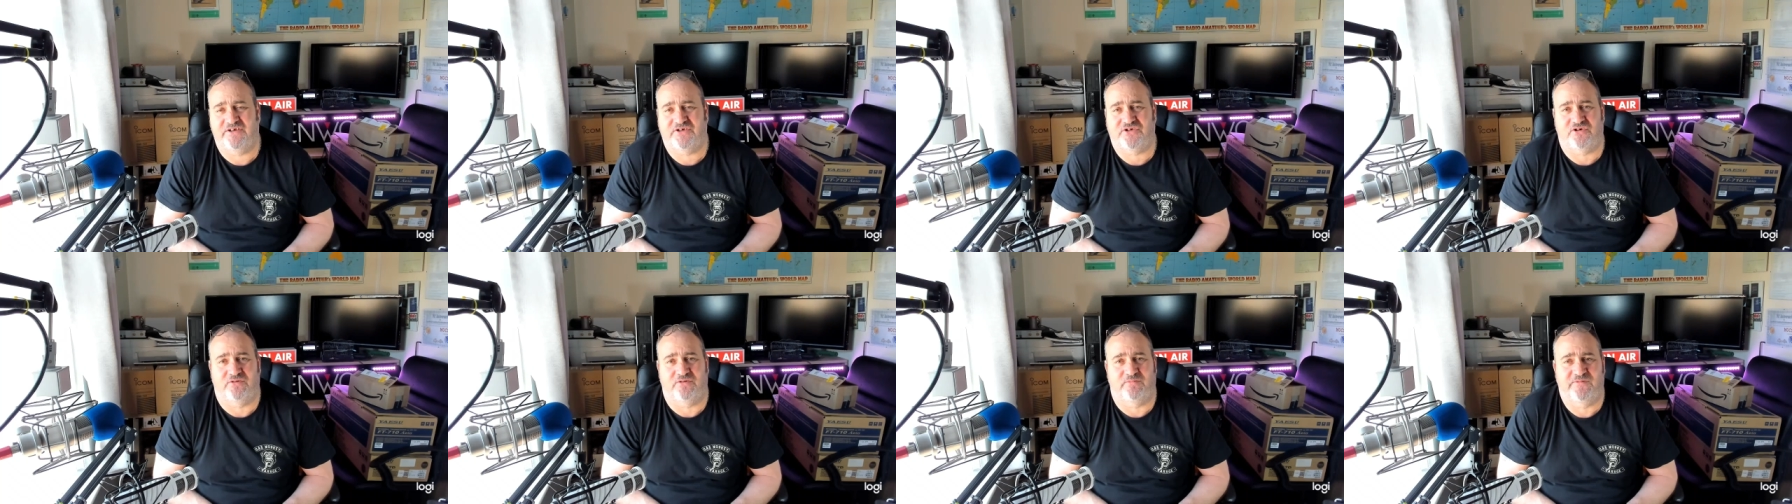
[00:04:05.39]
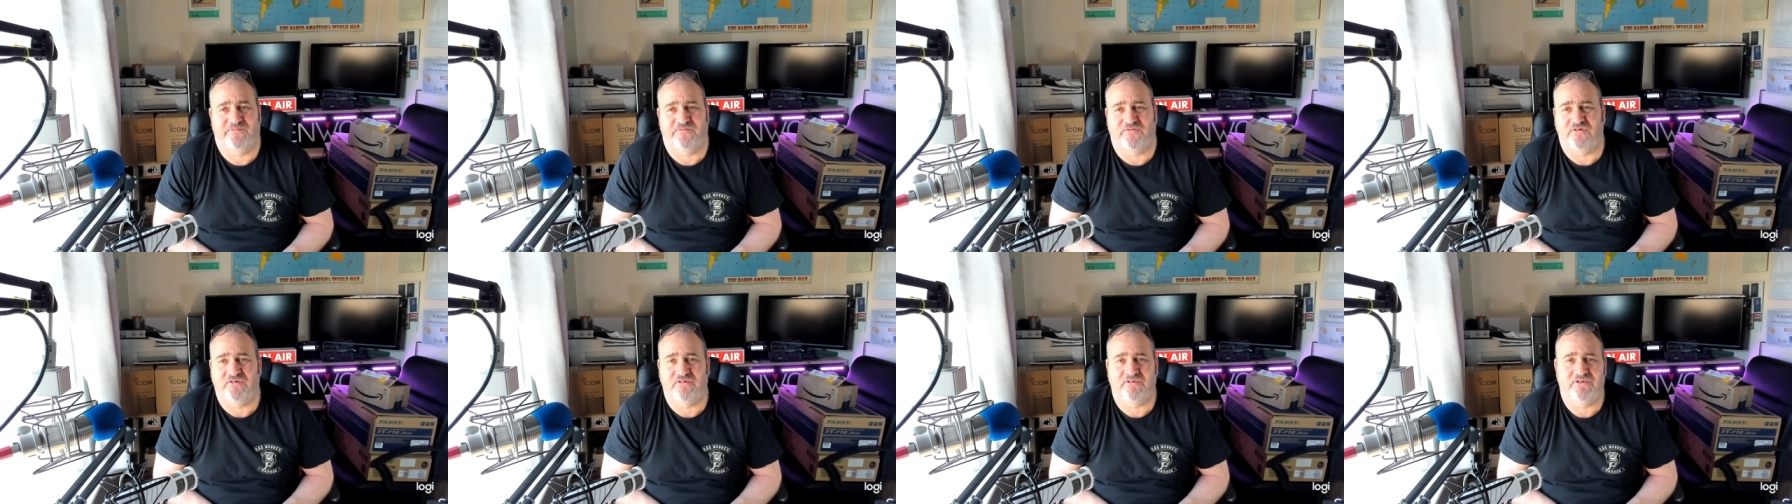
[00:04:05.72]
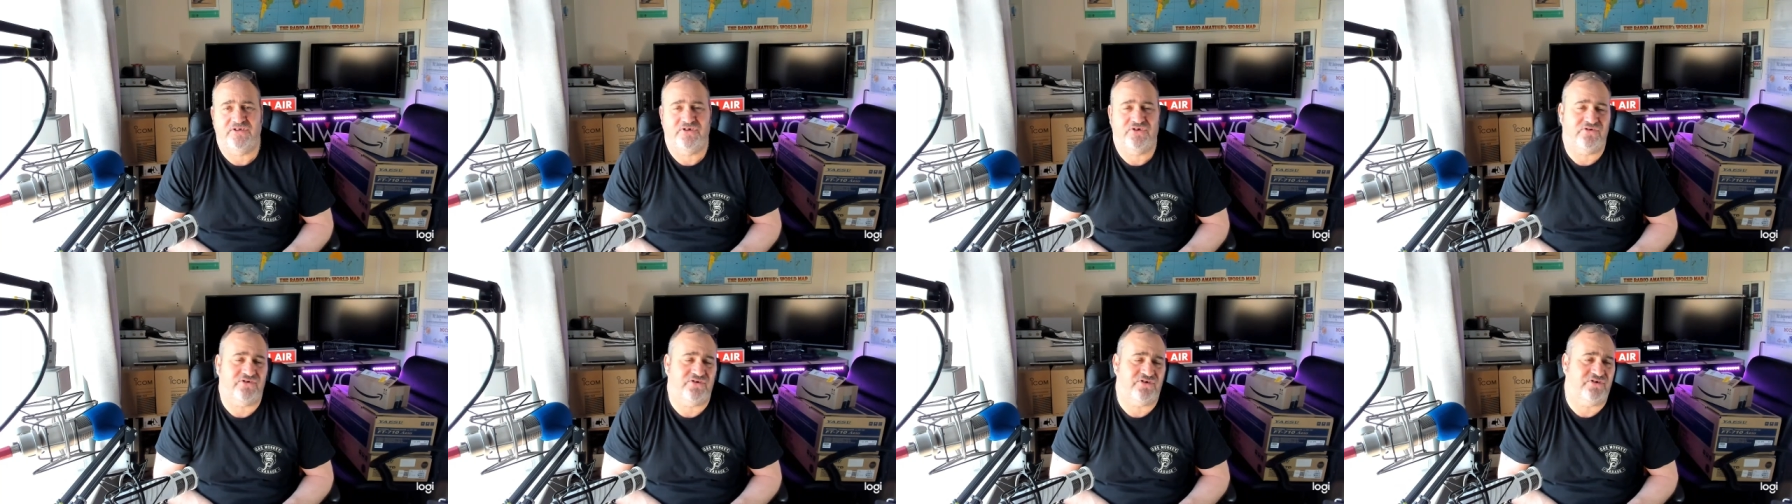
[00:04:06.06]
Some have only
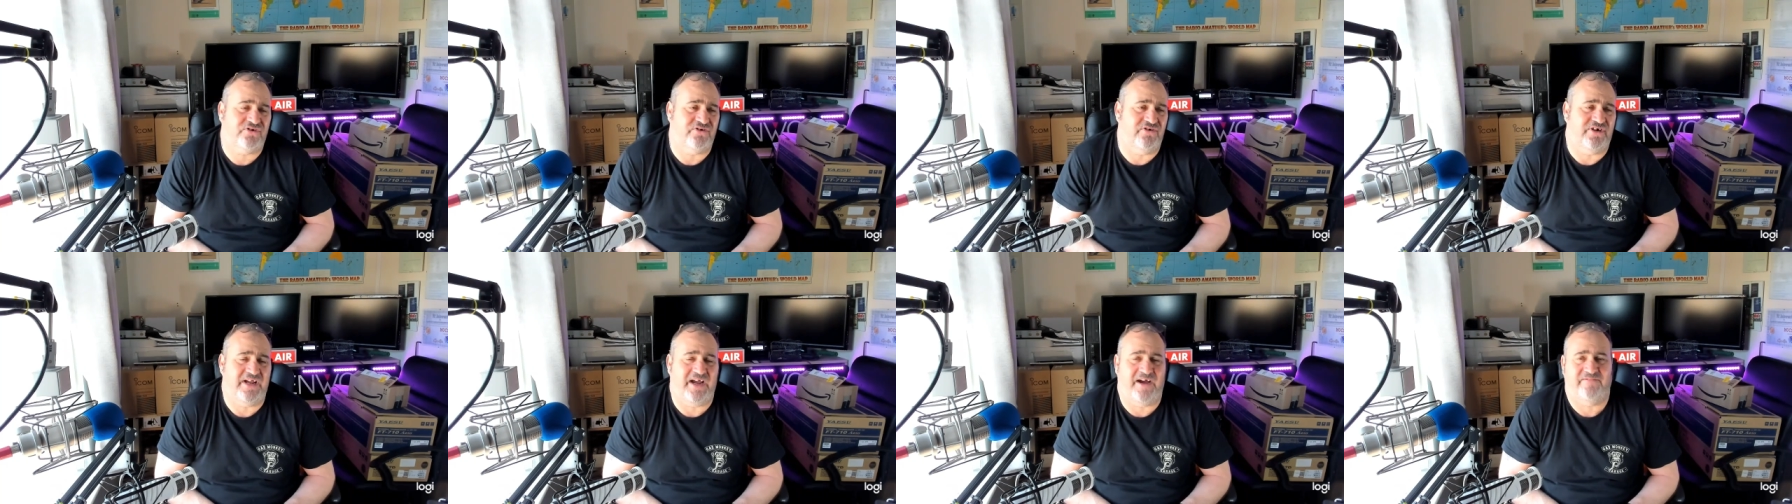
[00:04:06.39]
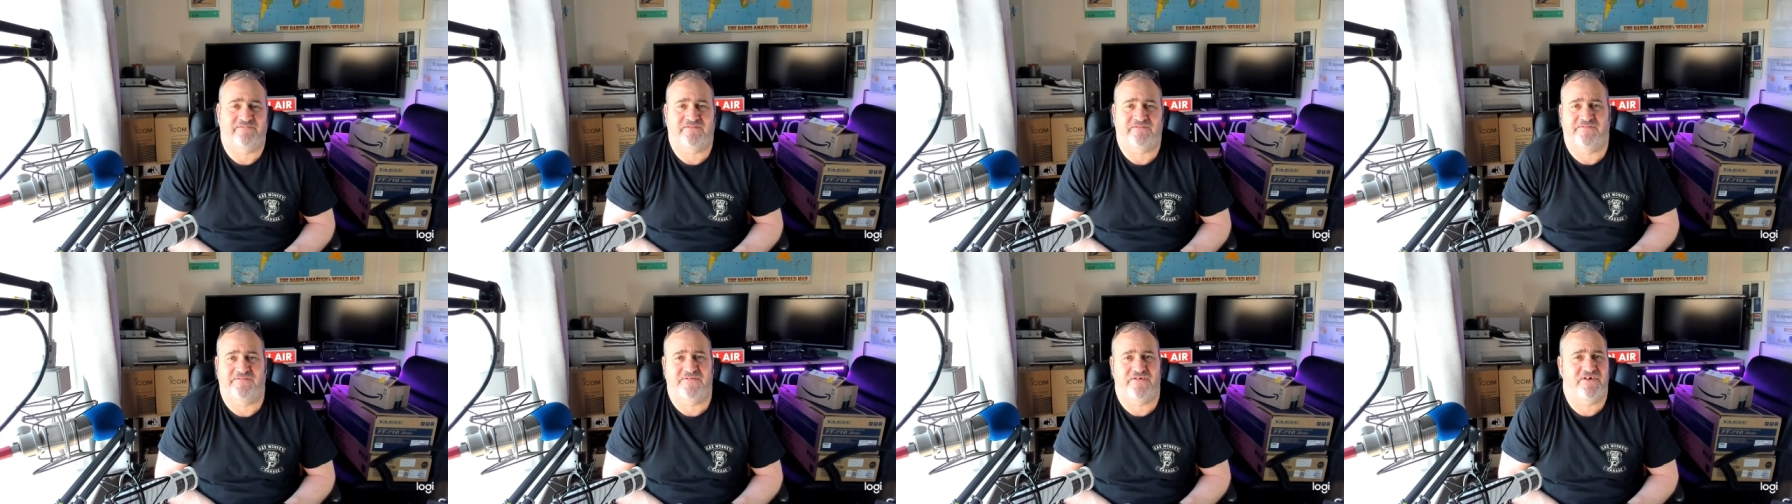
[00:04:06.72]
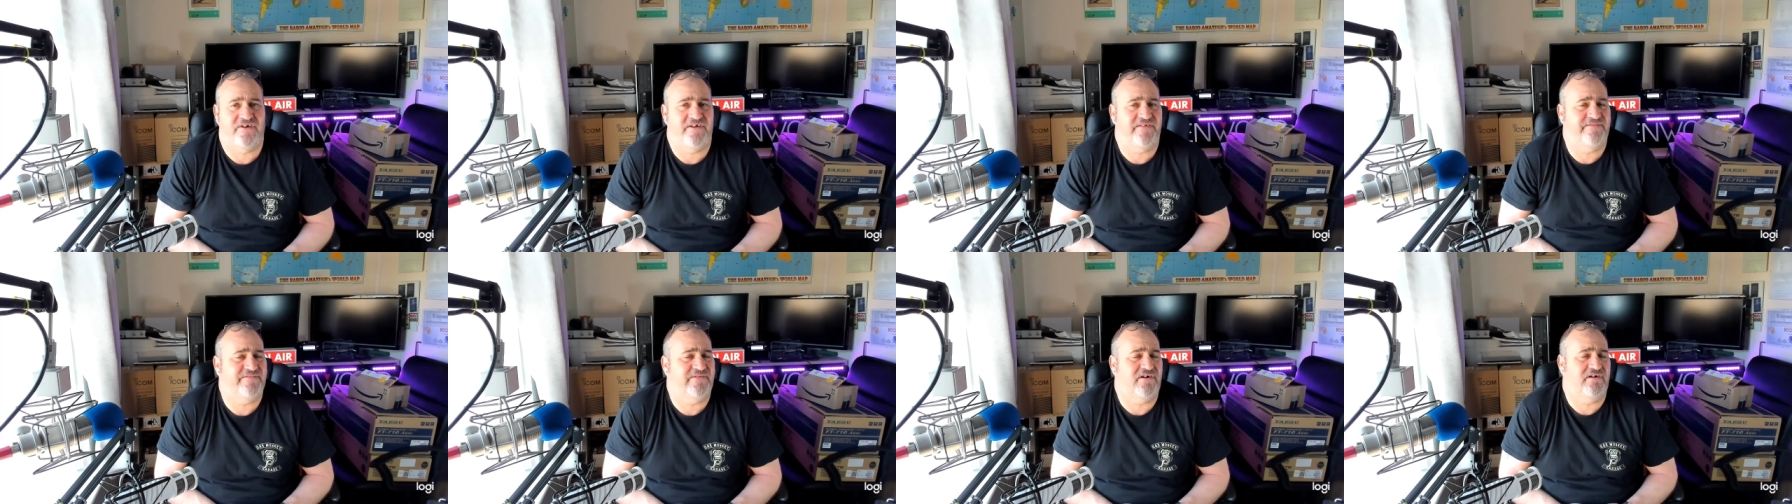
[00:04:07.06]
just done it after
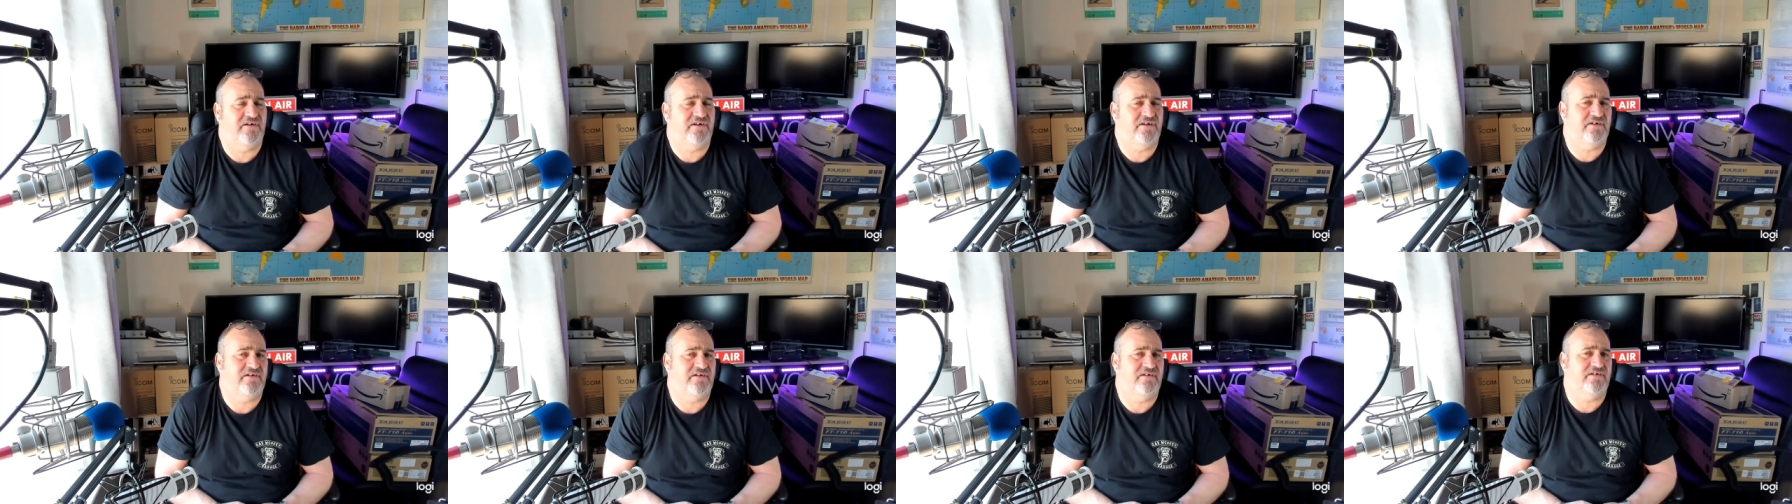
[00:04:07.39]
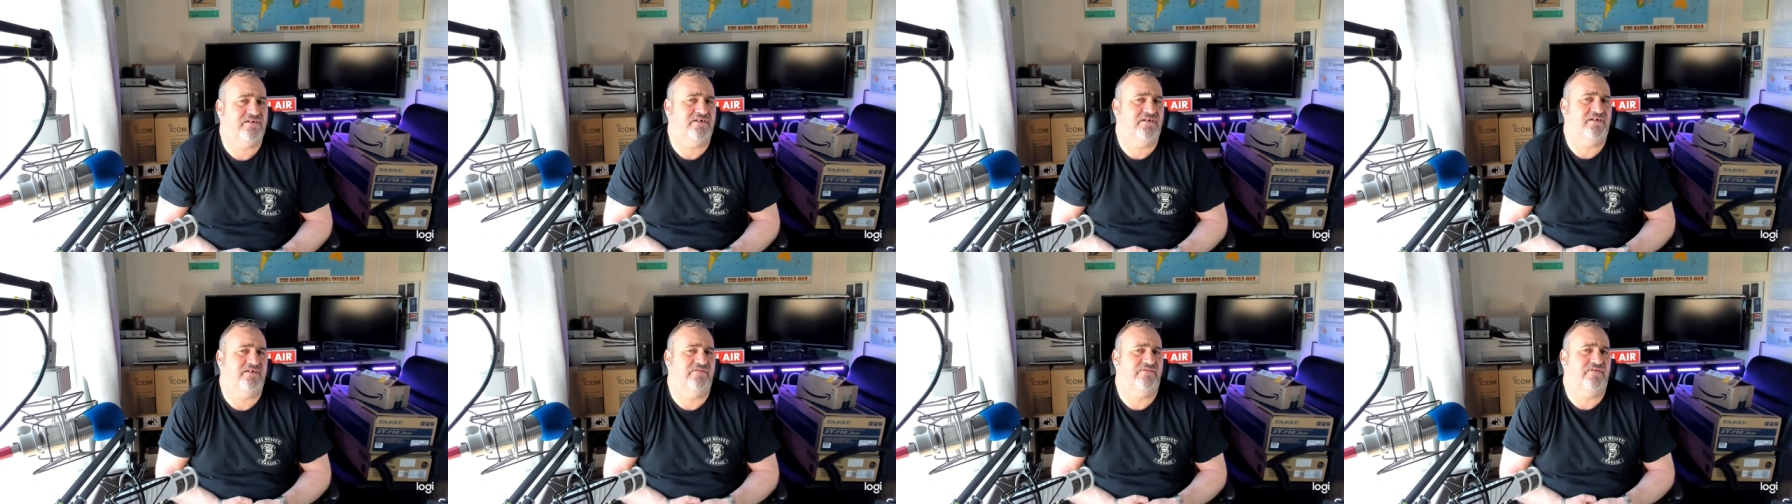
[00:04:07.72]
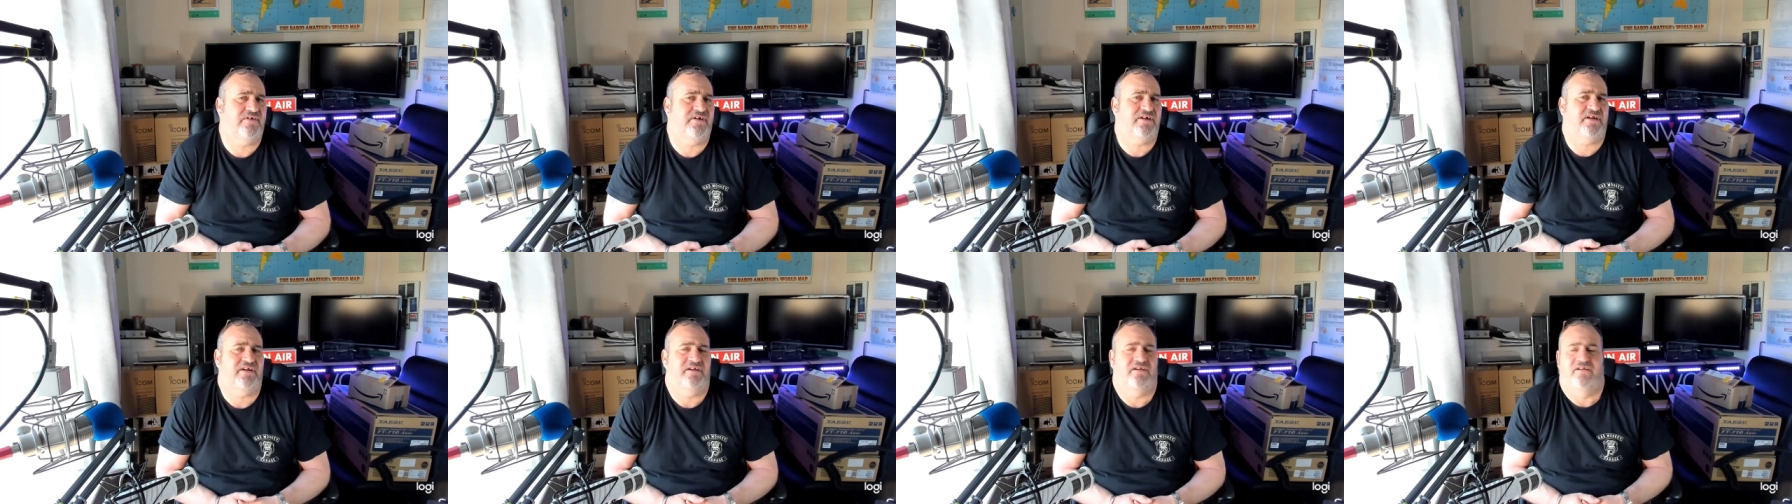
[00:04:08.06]
30, 40 years on the
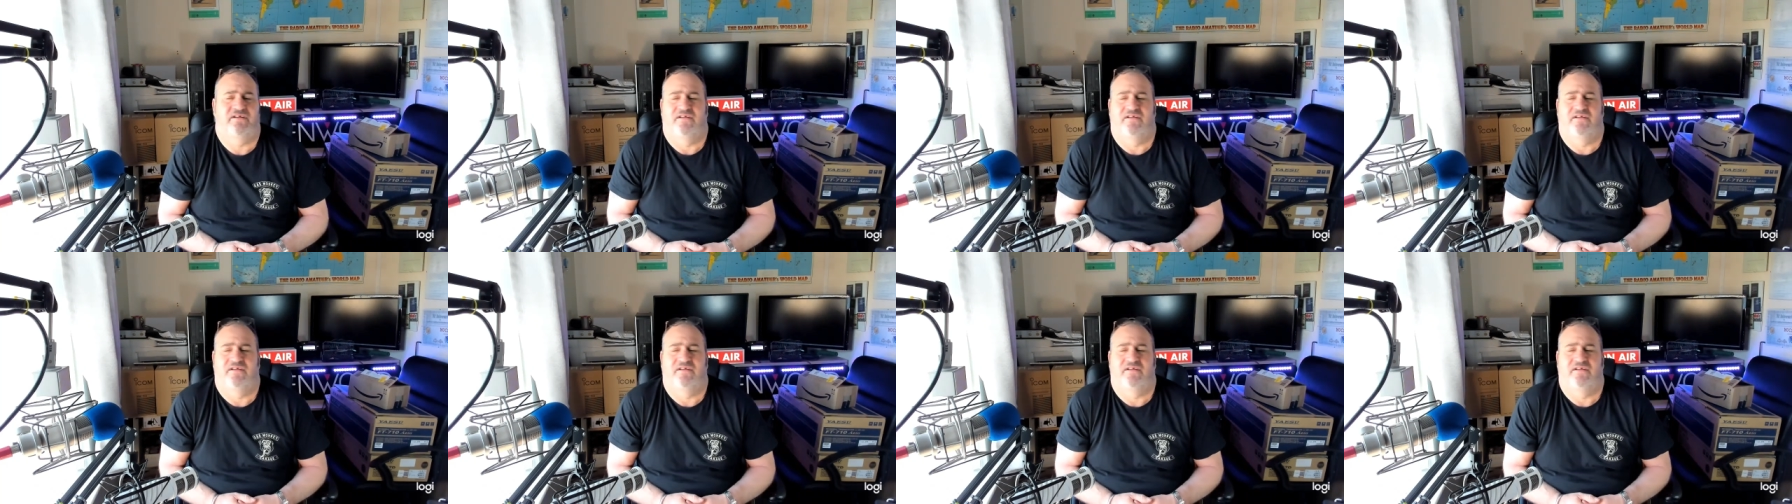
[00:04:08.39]
rig.